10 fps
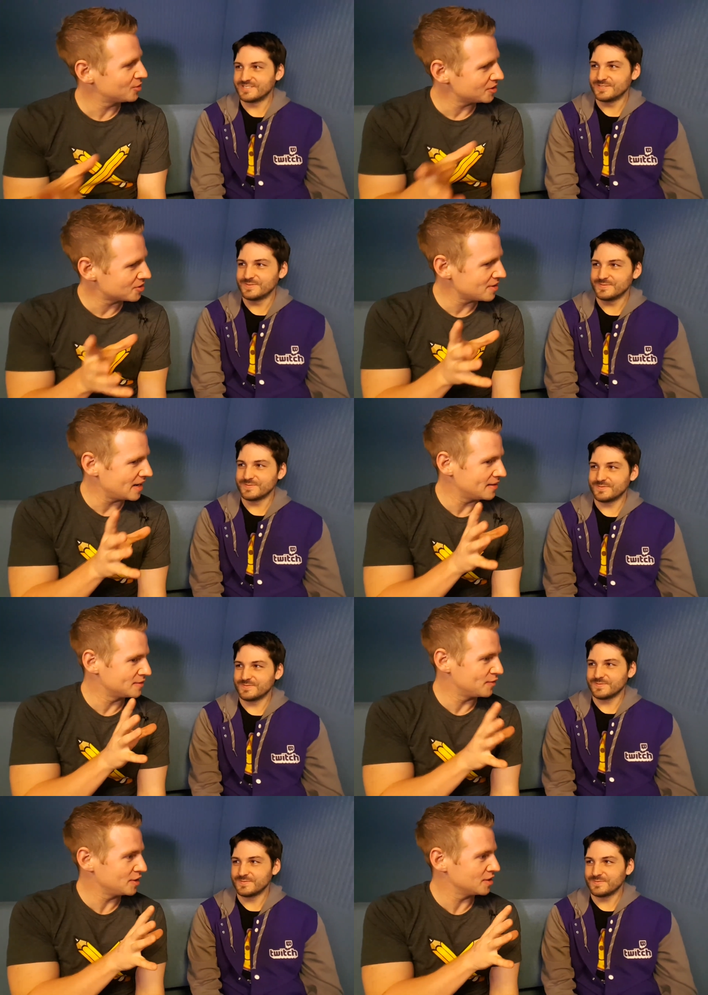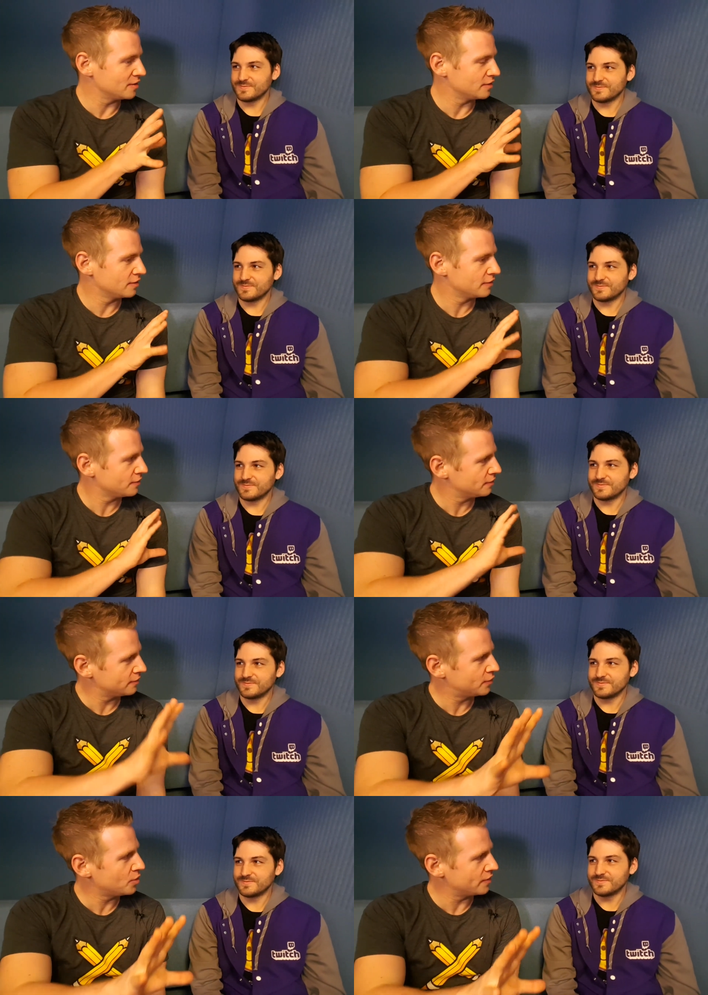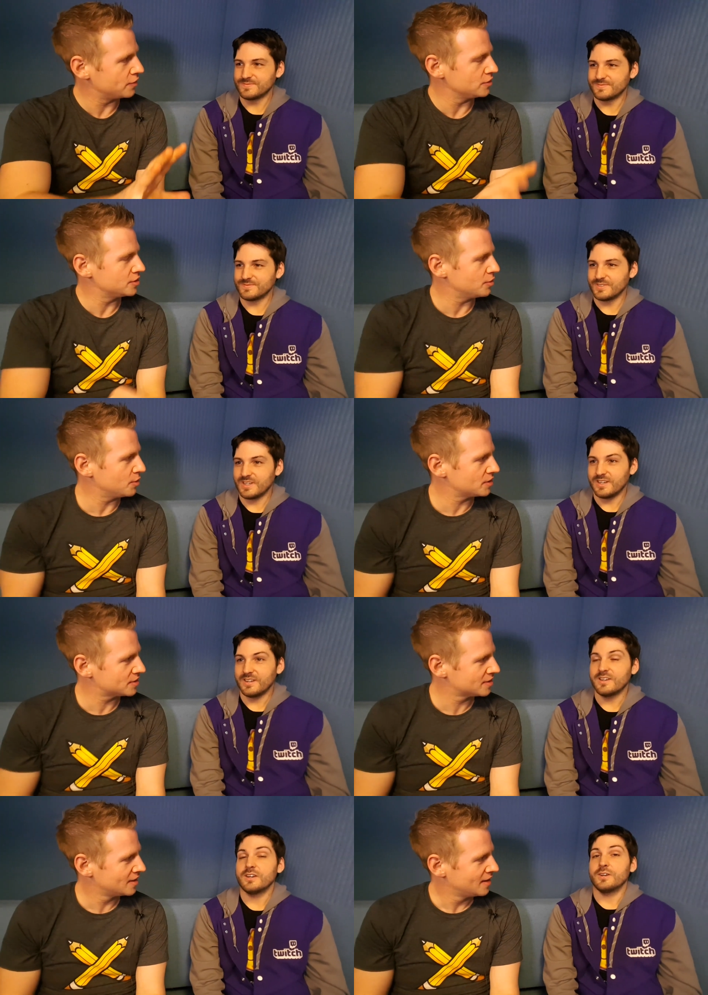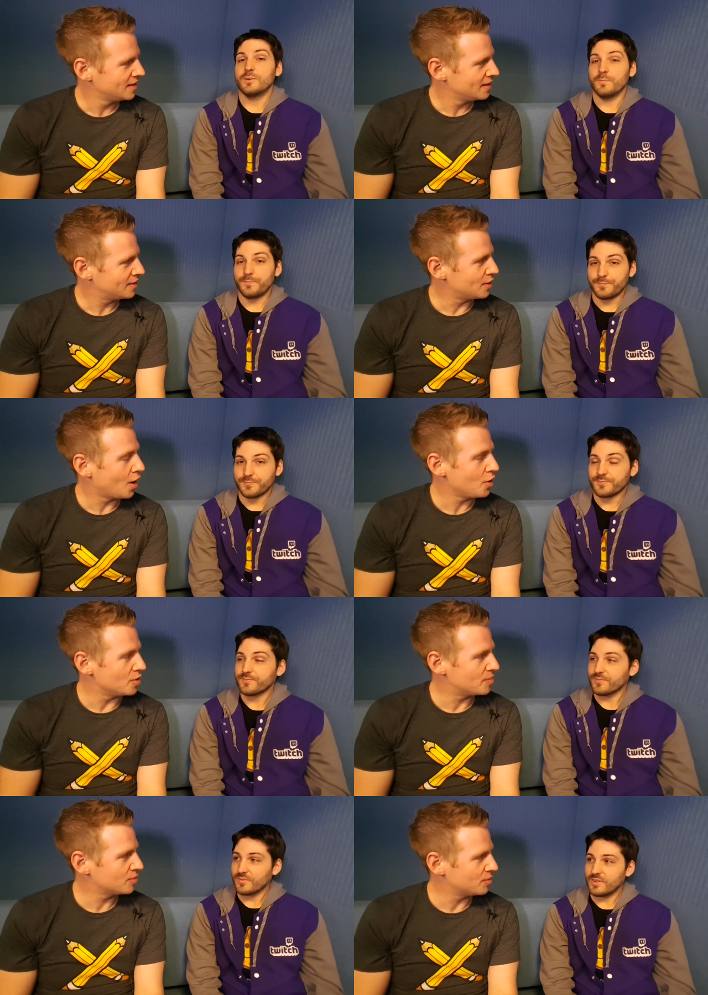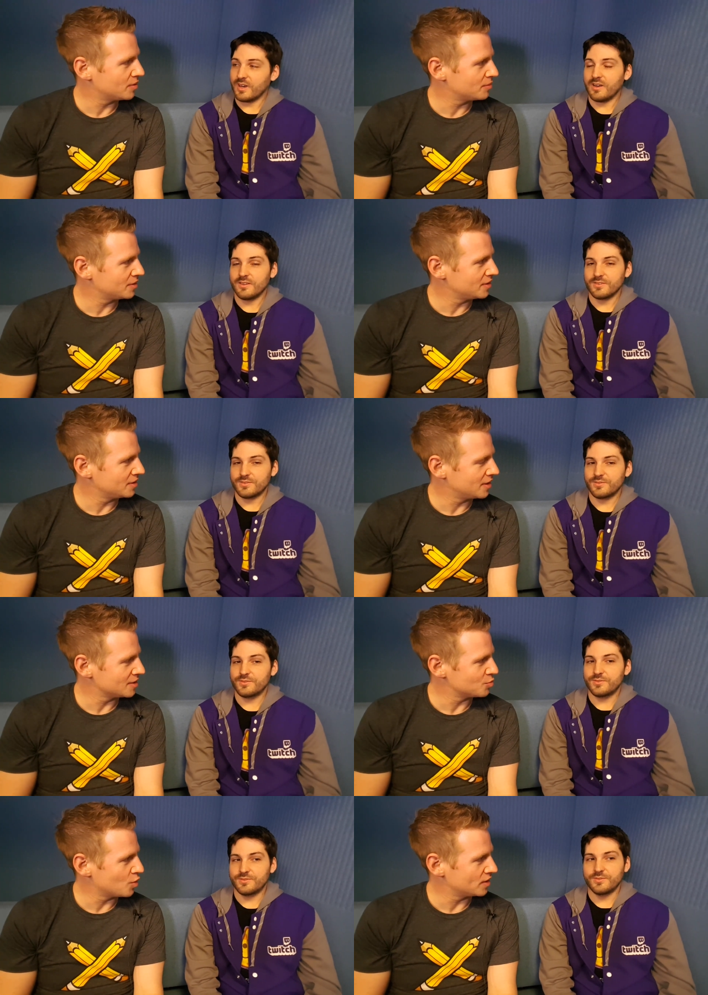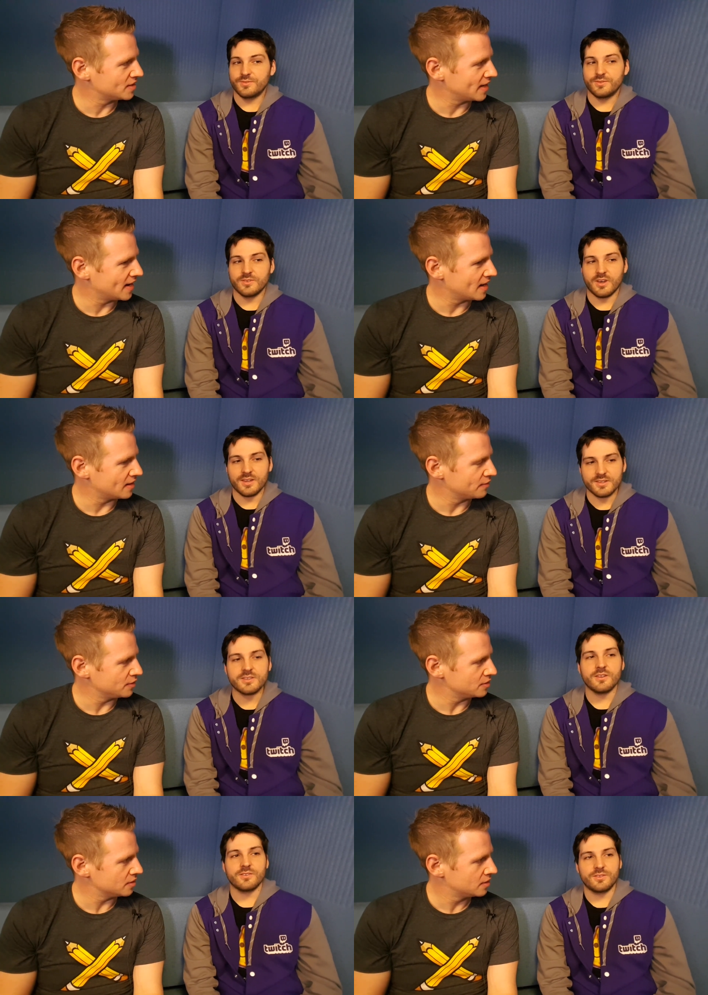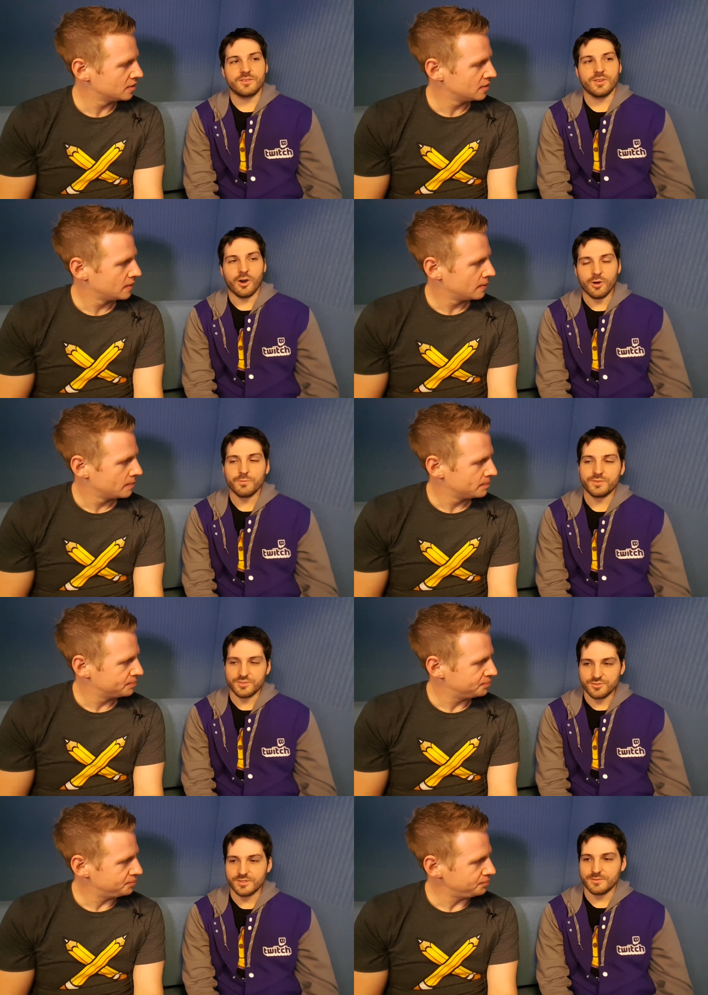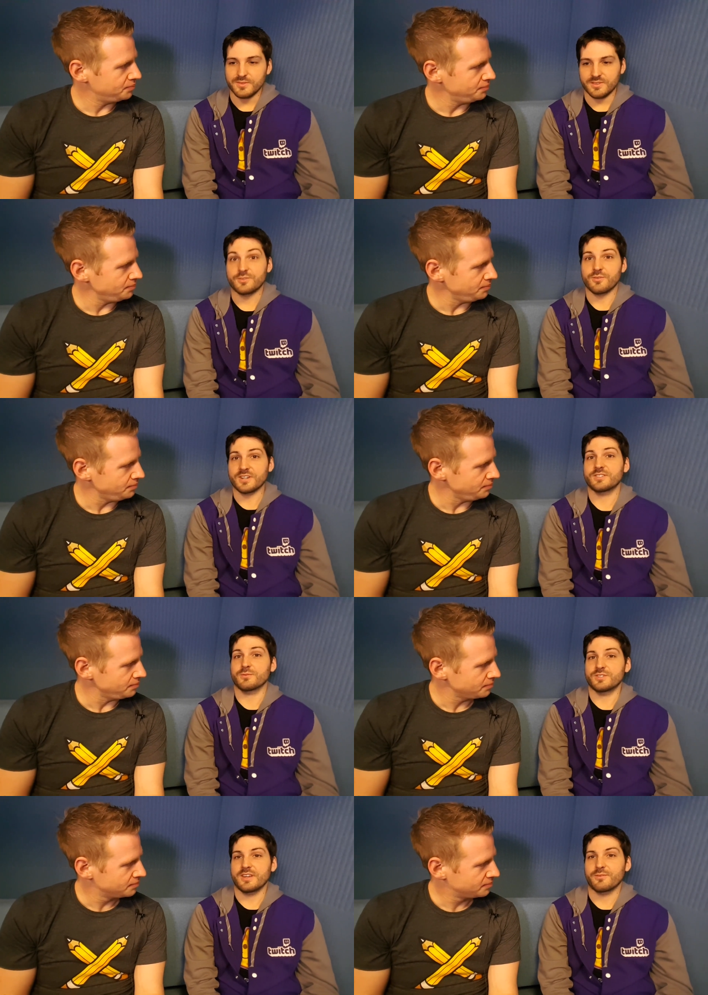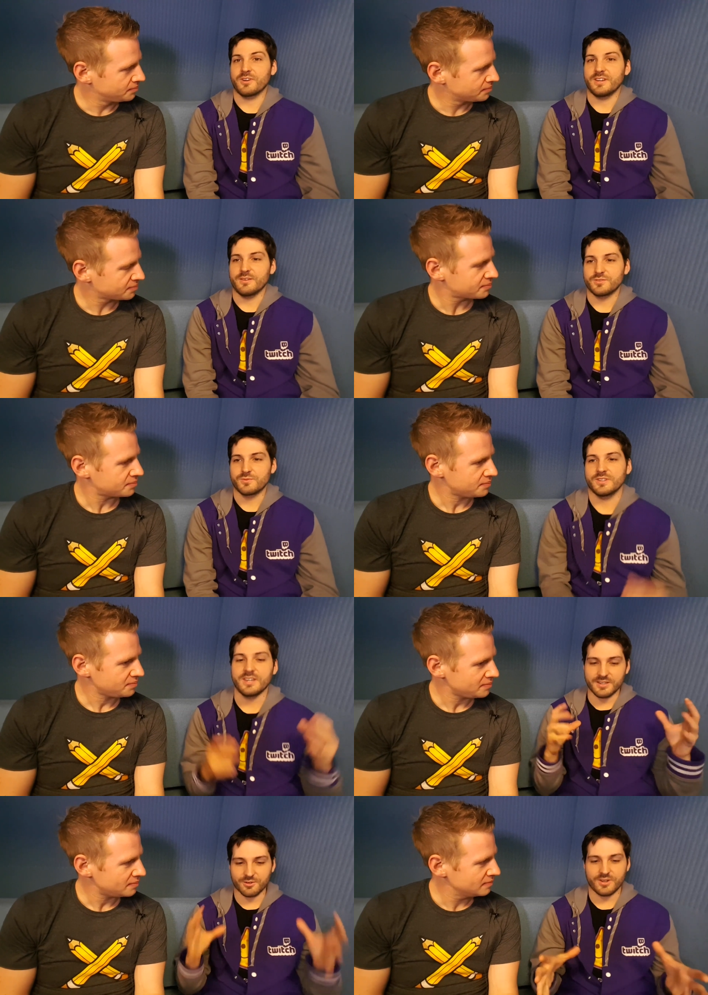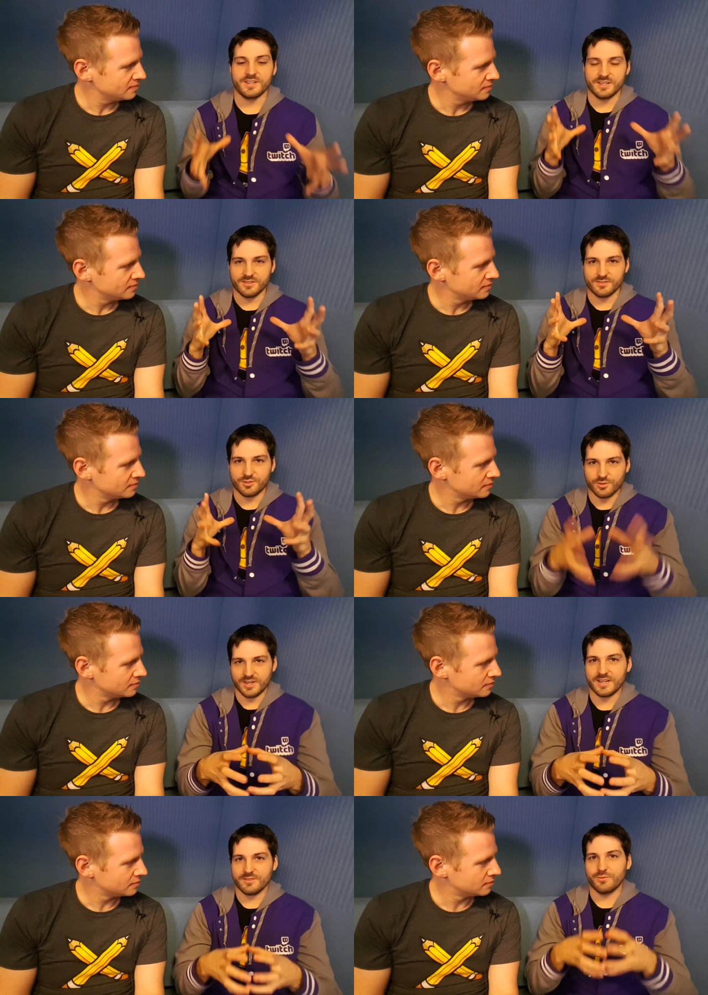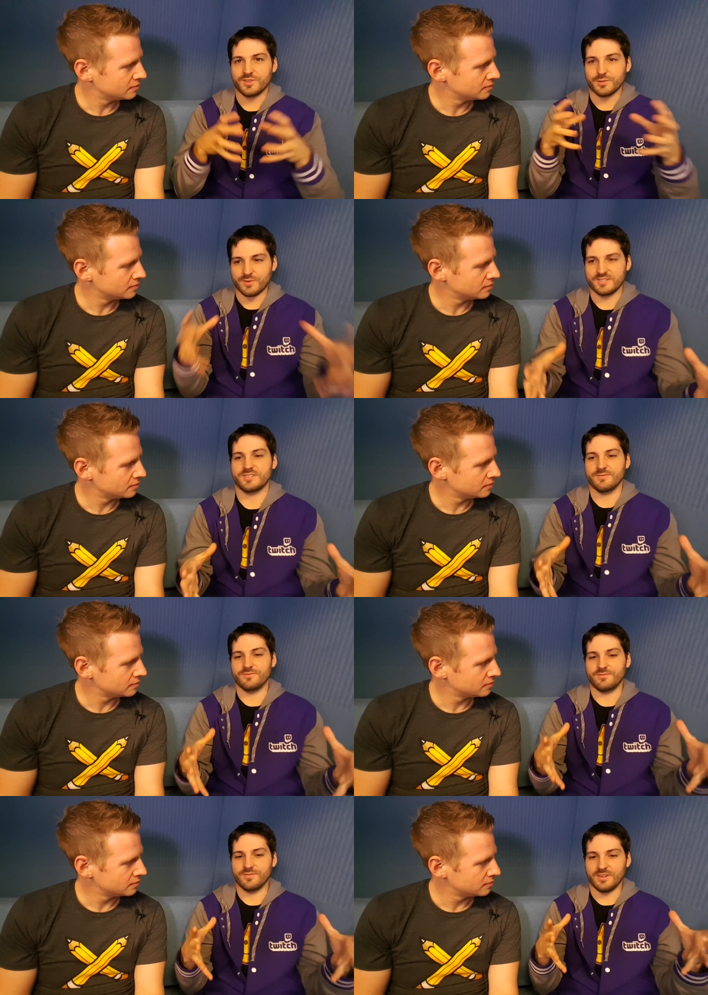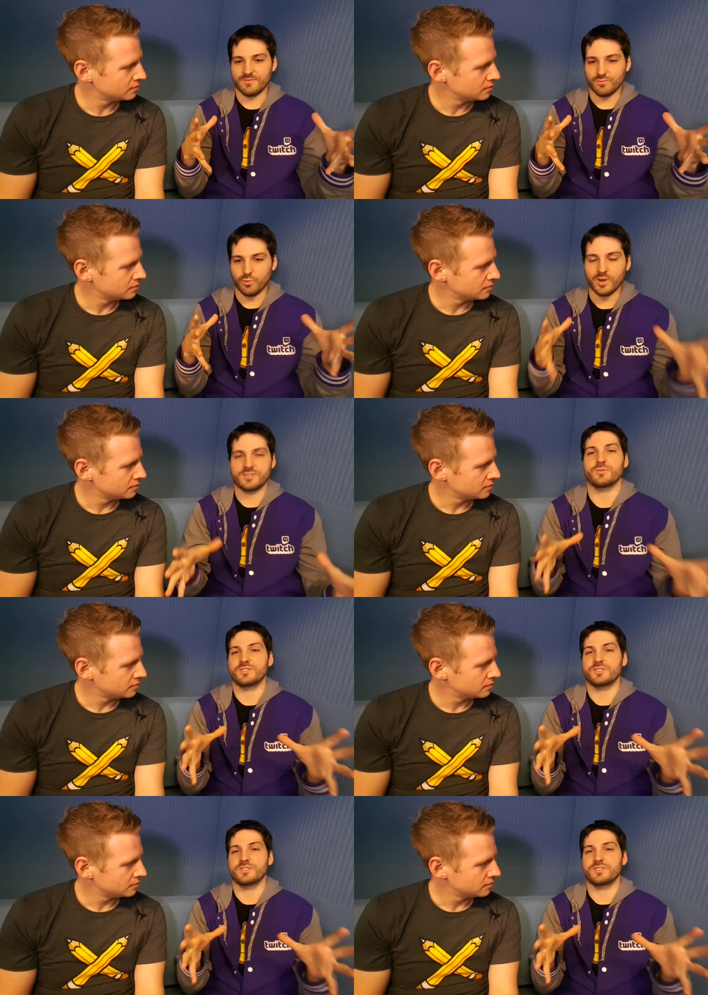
Speaker 1: Twitch Creative's vision for the future. What's the hope? What what do you guys want to get out? I think
Speaker 2: the, the the hope, the dream, and the direction that we're taking right now is really integrating creative with the rest of what